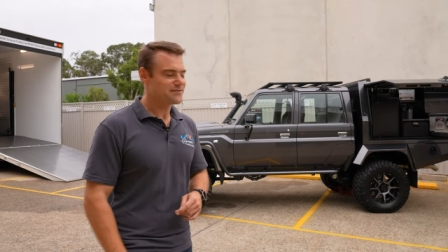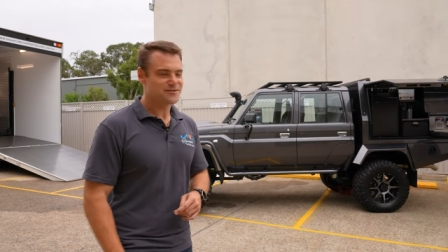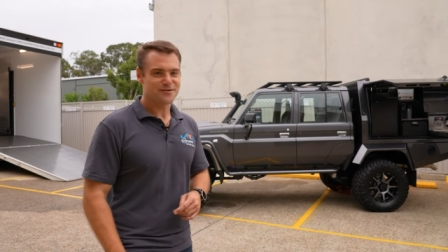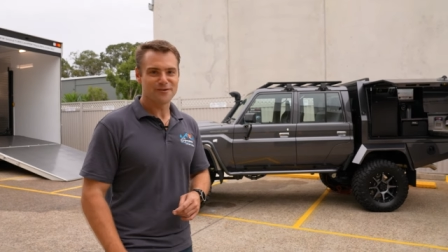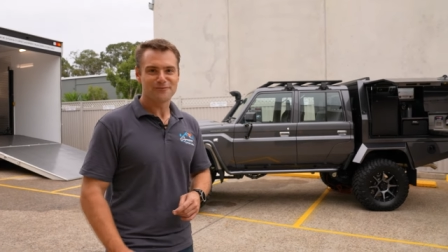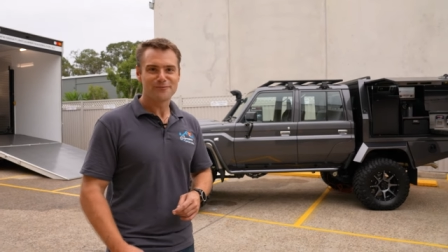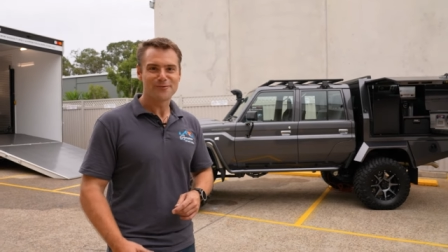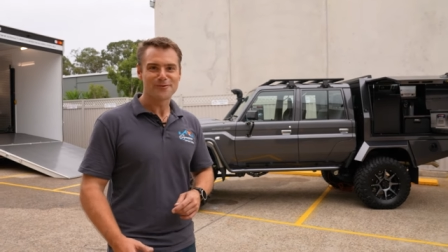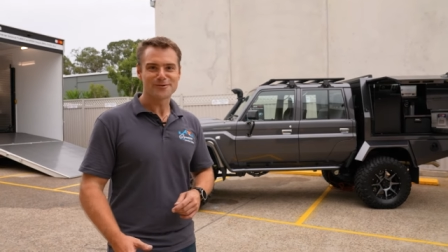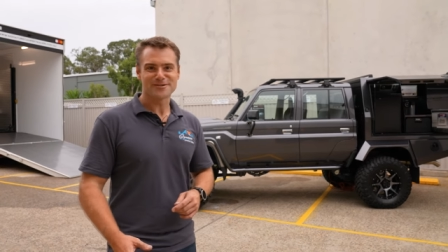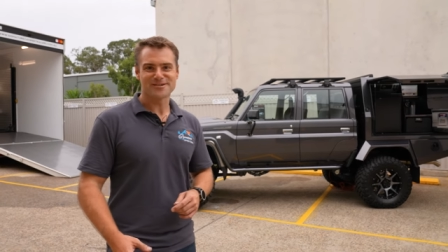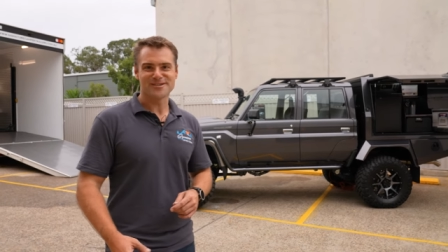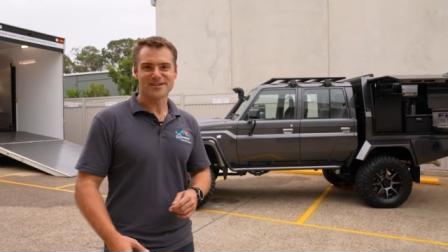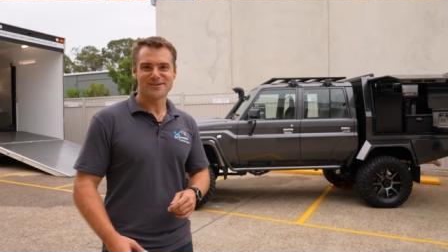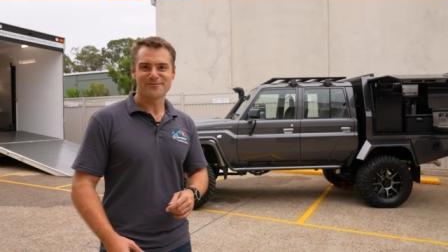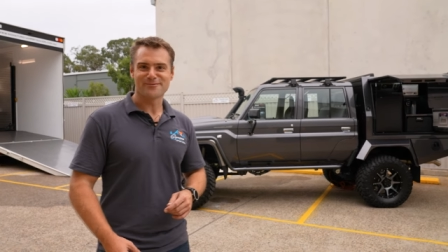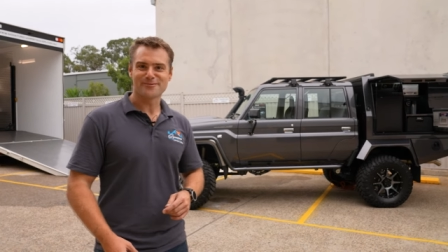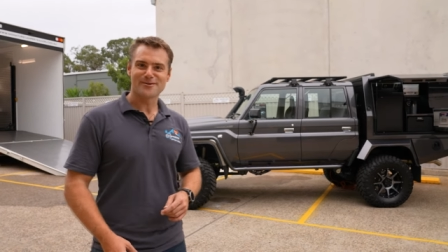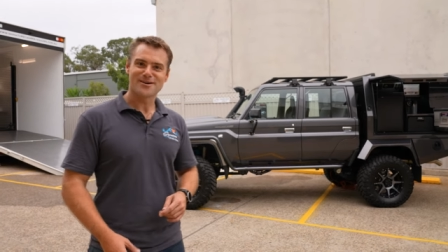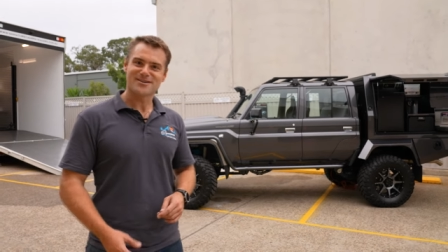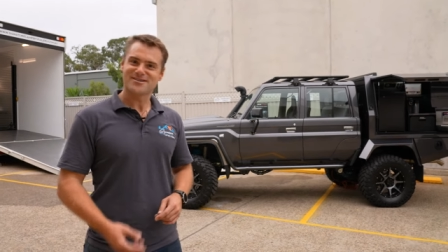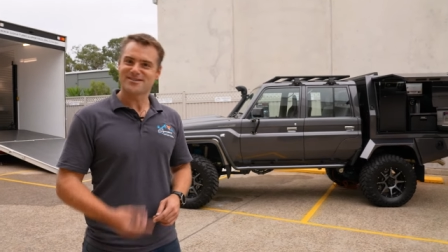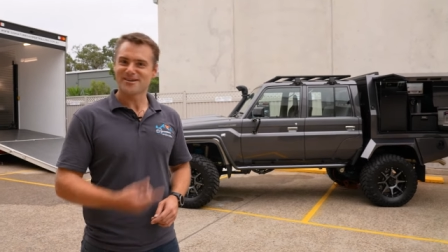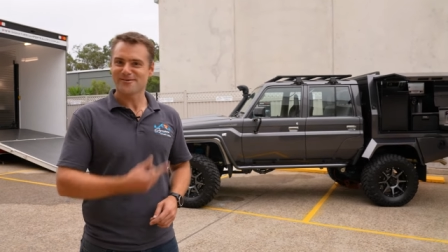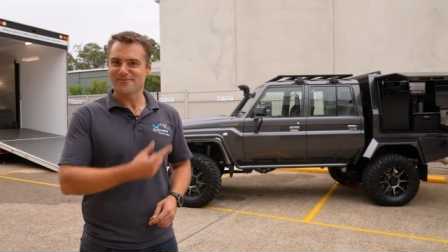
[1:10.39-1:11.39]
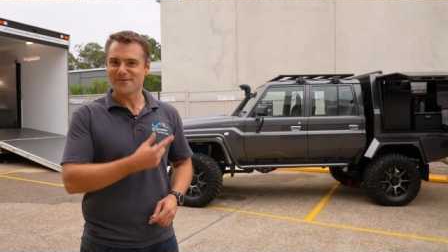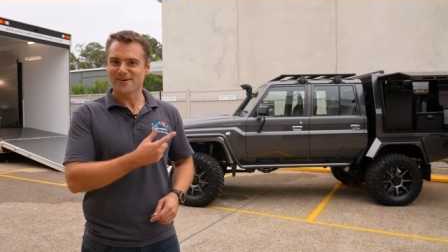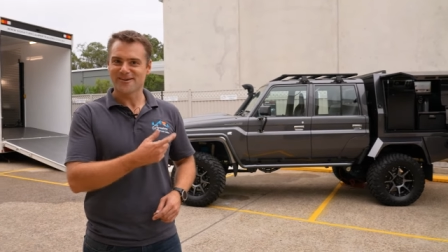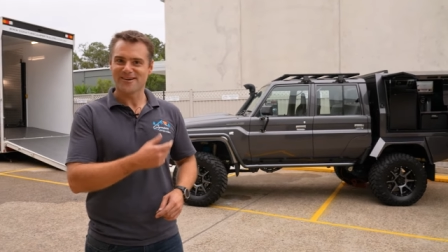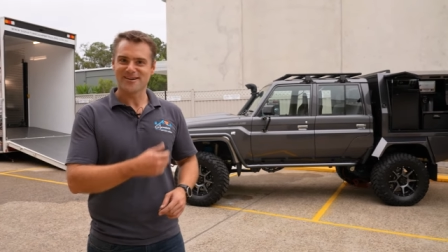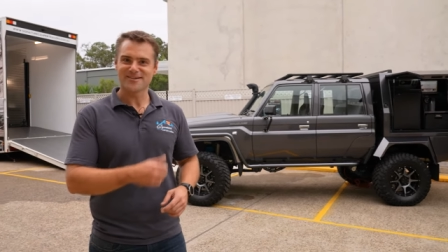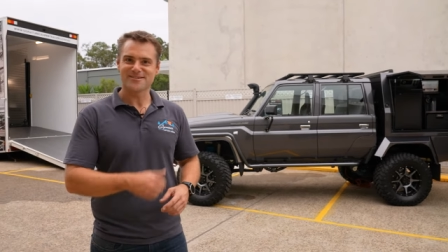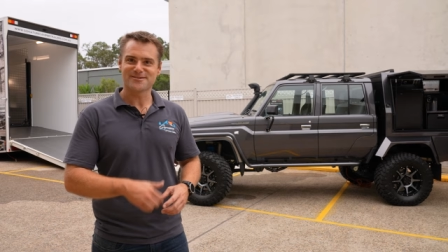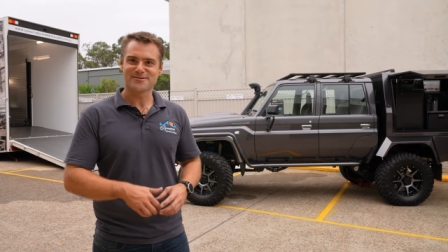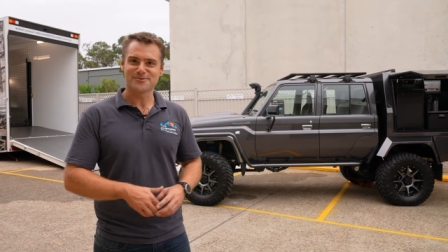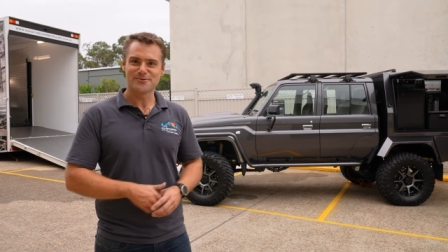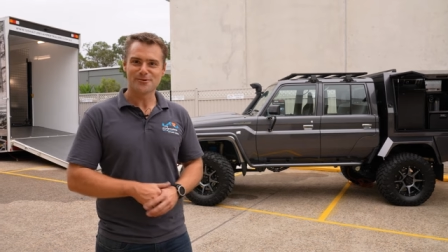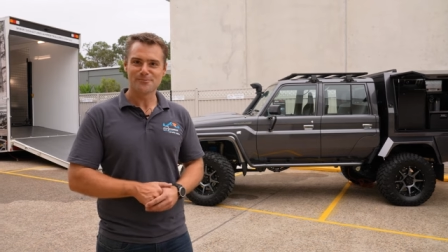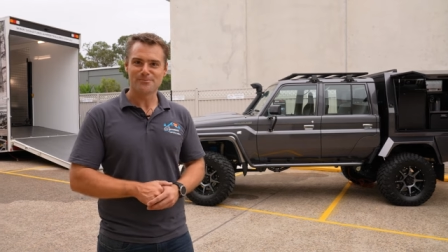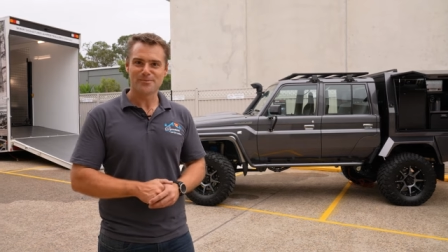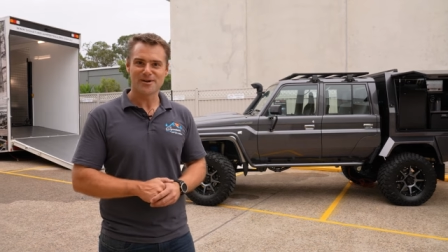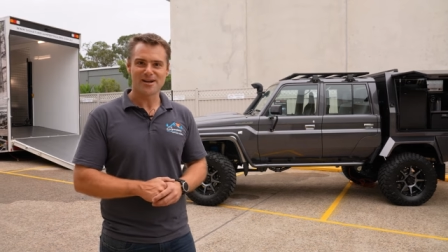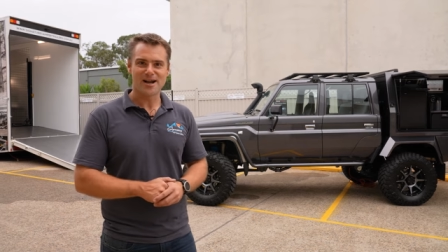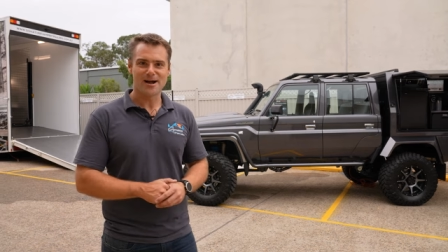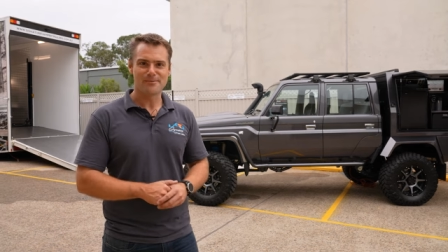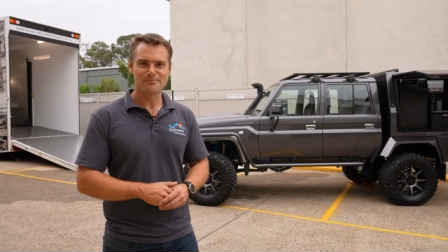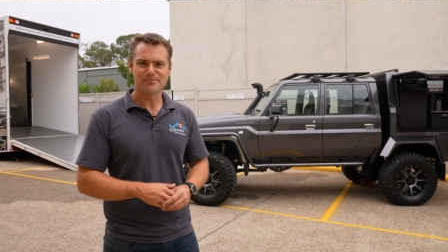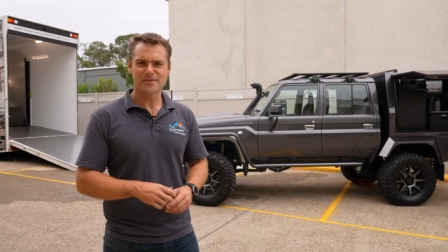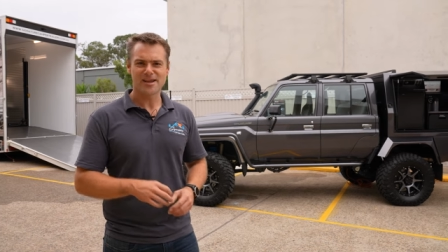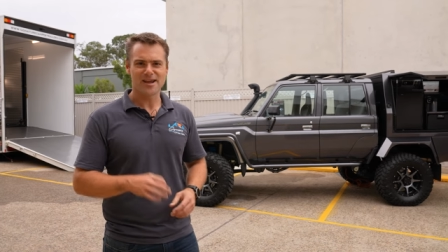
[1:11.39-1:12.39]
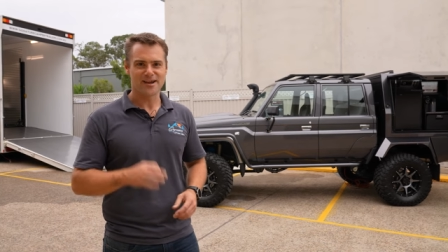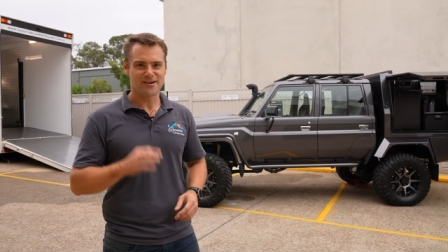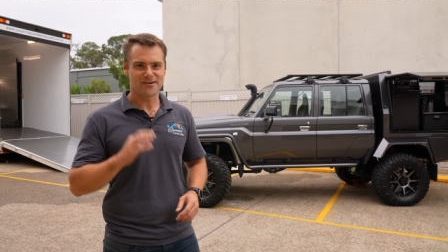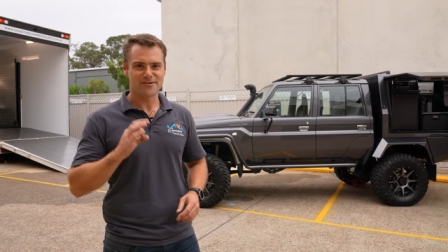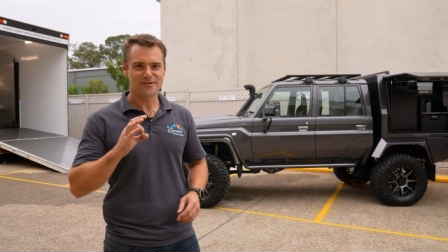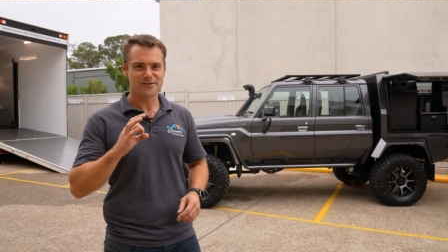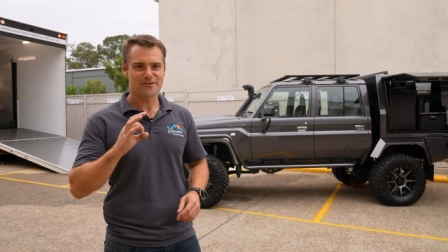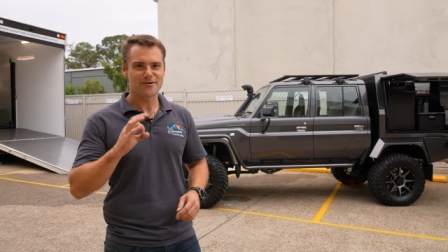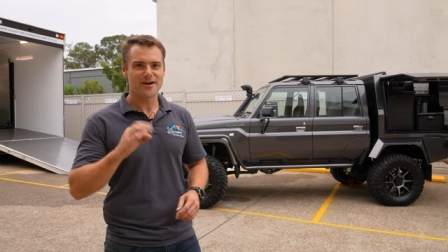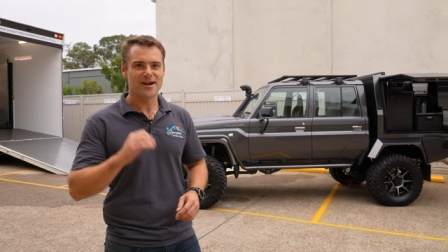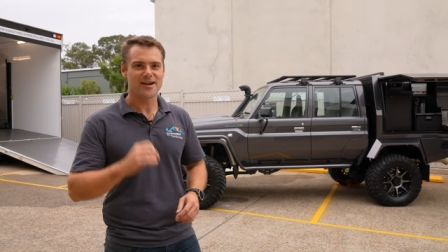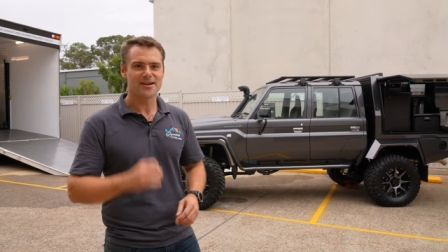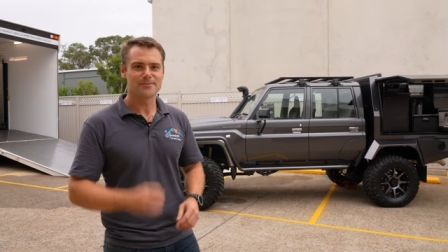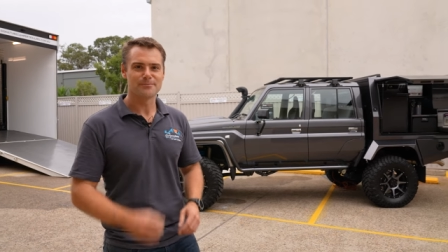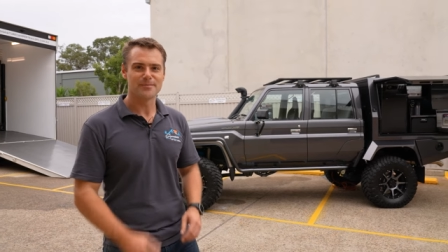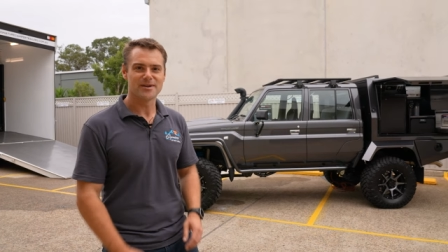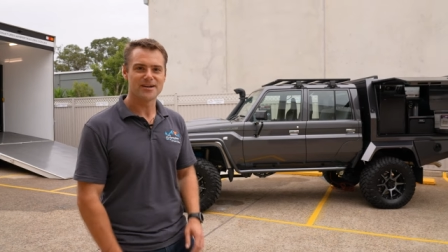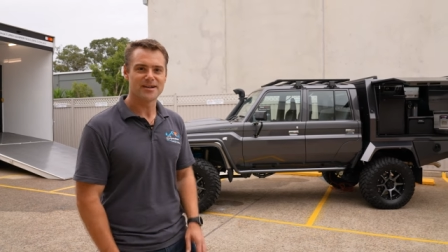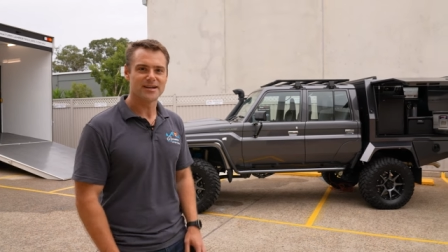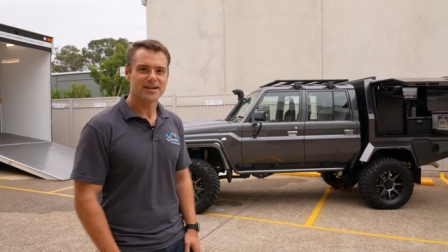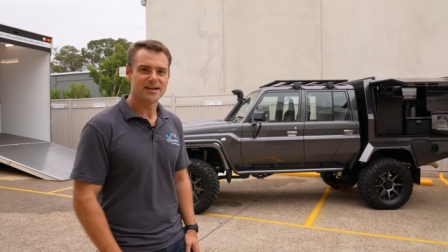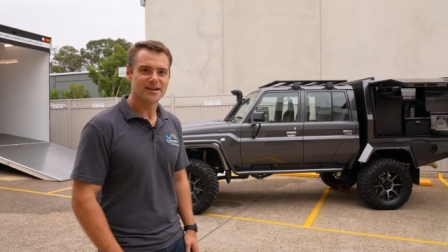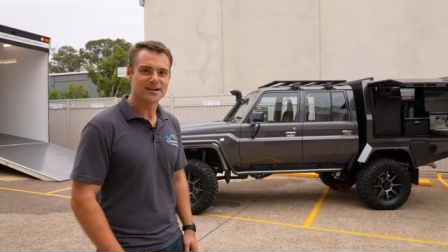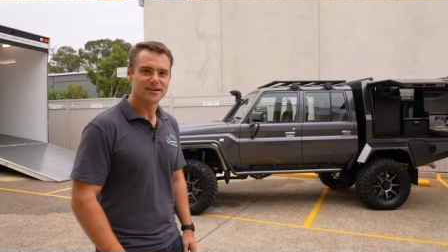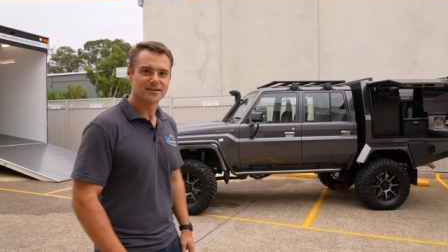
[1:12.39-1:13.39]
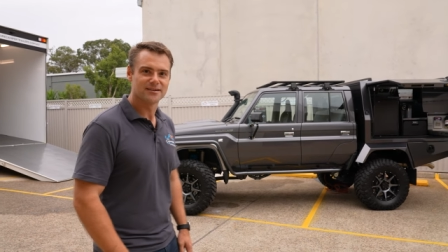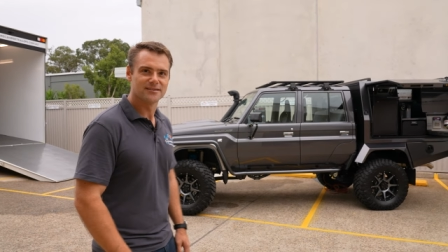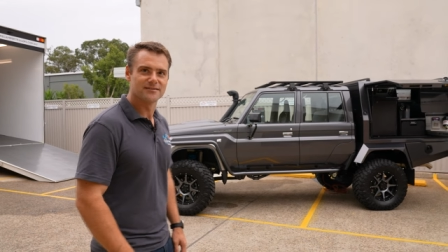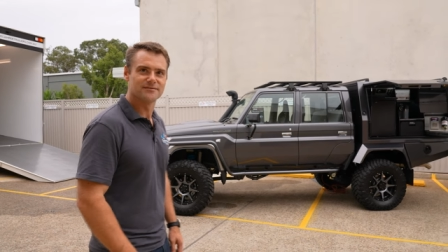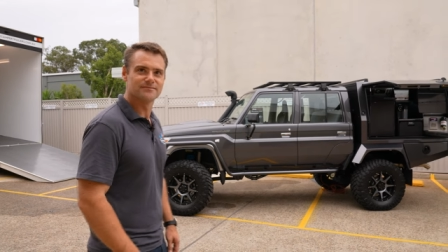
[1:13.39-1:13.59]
So fortunately for us, they're right next door, but um, yeah, cracking bit of gear.